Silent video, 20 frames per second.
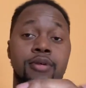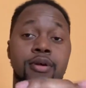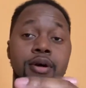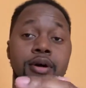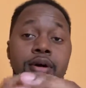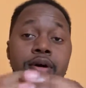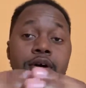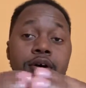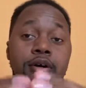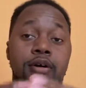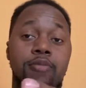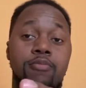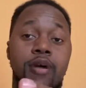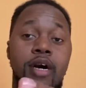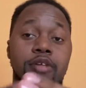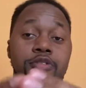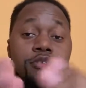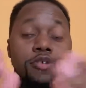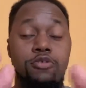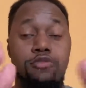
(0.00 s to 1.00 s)
Um,
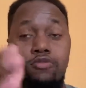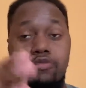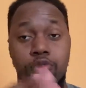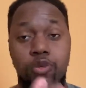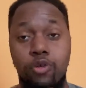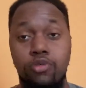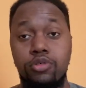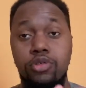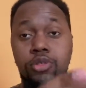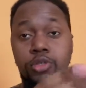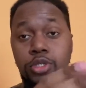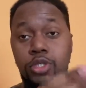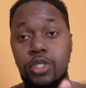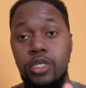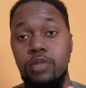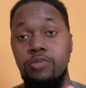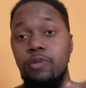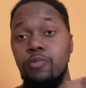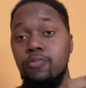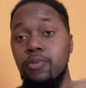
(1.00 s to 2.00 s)
I know Ghost of
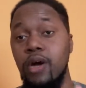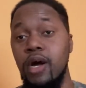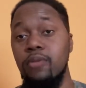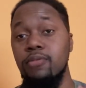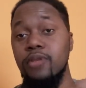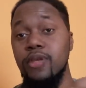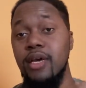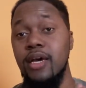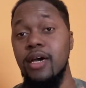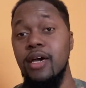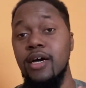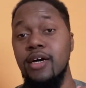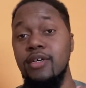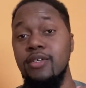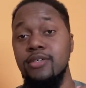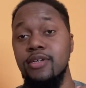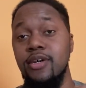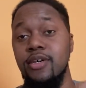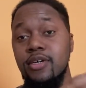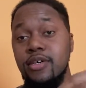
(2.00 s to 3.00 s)
Shima* probably has
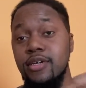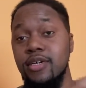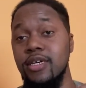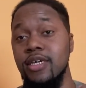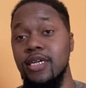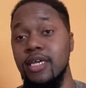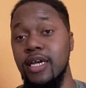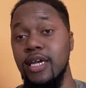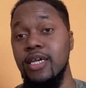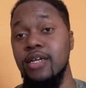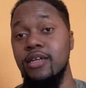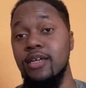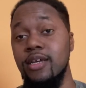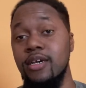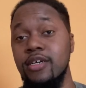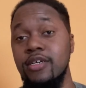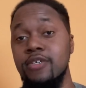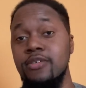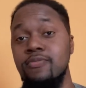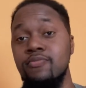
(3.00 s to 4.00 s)
a good
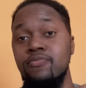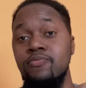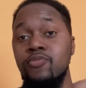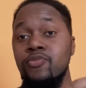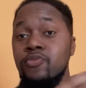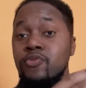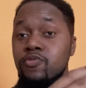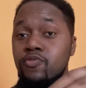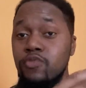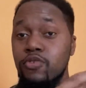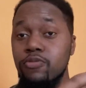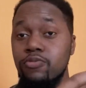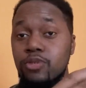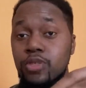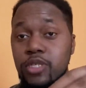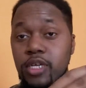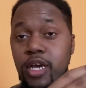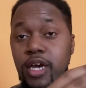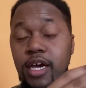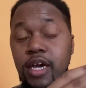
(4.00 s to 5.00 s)
candidate with
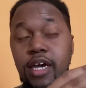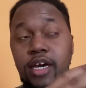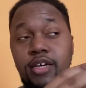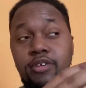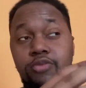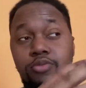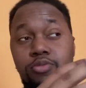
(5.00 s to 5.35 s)
Chad